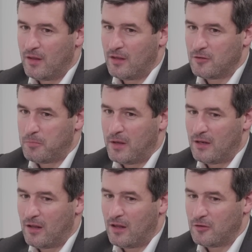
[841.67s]
it's
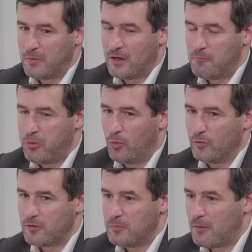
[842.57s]
been
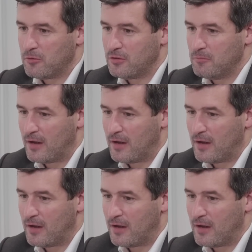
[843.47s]
important to be able to